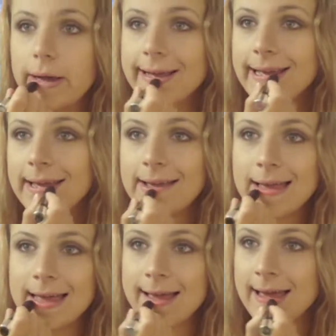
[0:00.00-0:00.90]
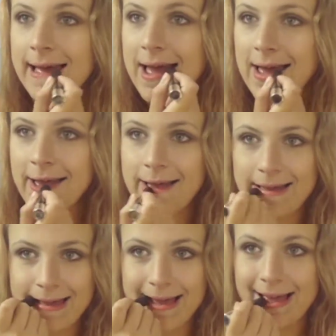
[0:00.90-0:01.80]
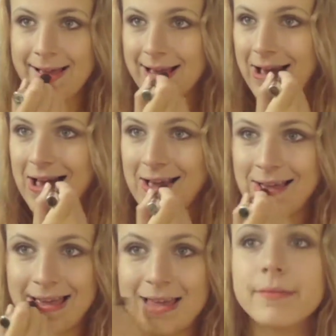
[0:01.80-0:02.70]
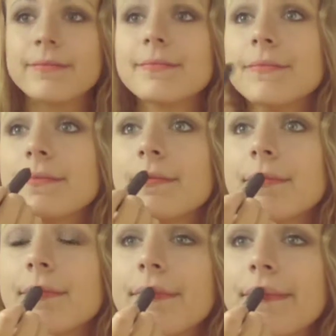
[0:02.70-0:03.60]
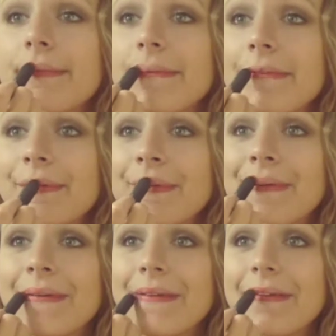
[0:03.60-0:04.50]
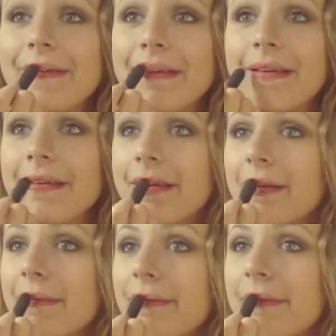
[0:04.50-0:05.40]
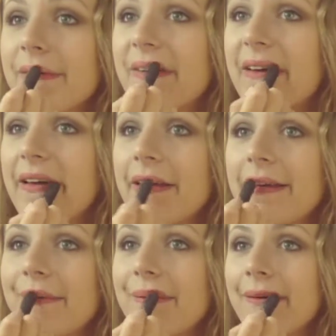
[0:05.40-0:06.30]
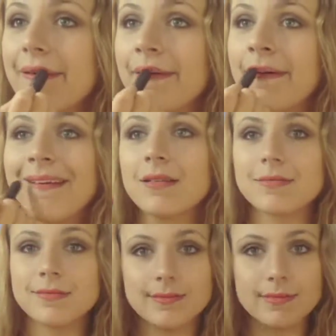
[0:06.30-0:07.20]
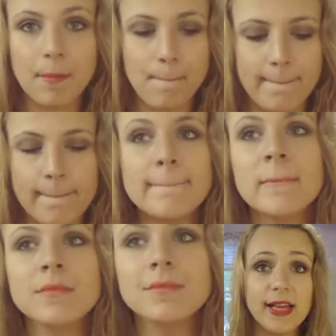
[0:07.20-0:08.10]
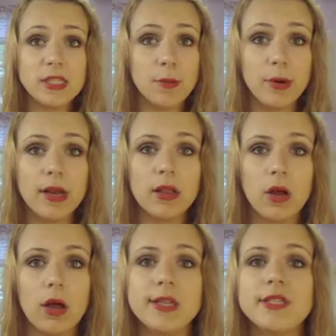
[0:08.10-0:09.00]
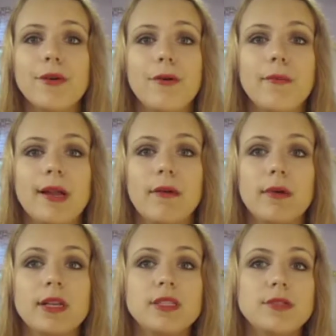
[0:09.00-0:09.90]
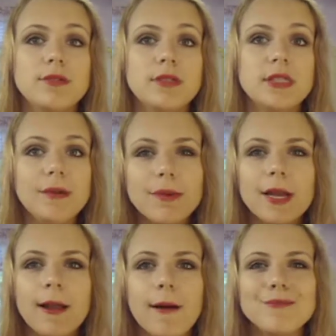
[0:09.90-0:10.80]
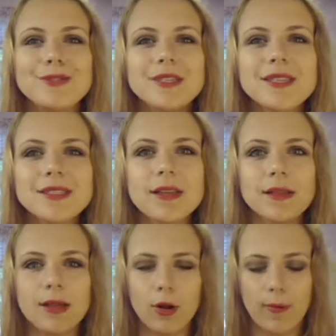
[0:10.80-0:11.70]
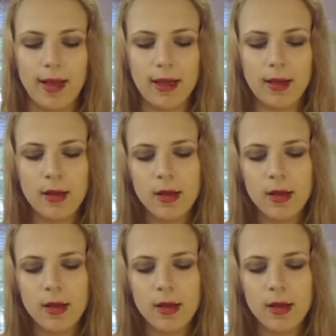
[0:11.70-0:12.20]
Lipperfection Jumbo Gloss Balm. I believe this one's Ruby Twist. So I went ahead and filled in my whole lips with that. And that's a pretty look on its own, but I wanted to deepen it up just a little bit.